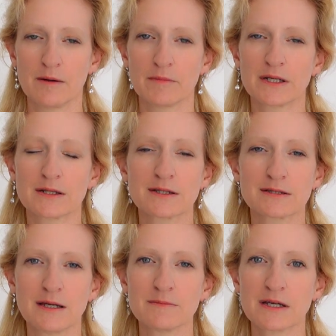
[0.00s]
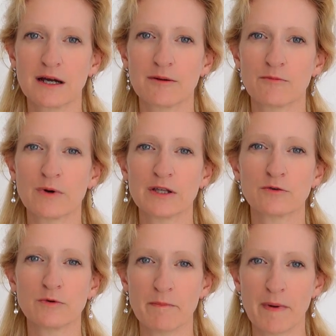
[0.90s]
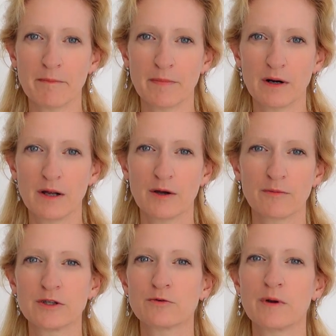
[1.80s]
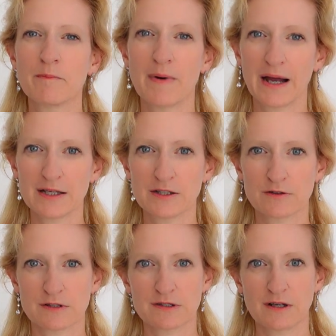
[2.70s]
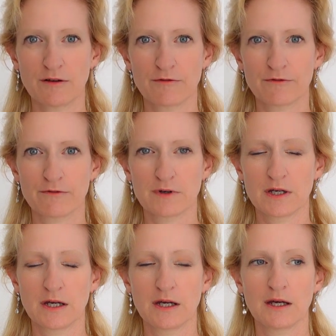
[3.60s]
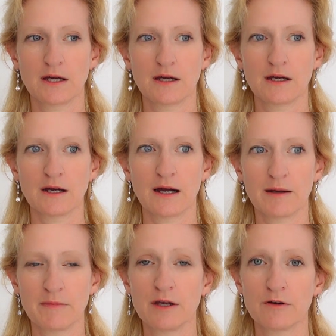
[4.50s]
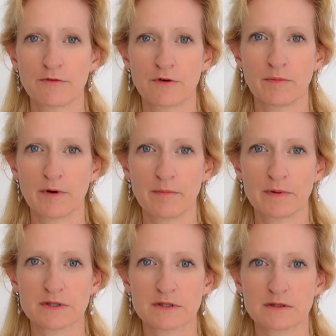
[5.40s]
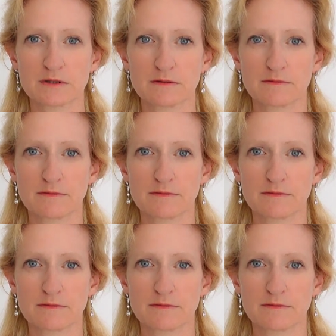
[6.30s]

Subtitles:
But at the same time, when you remind yourself, I'm here for a purpose.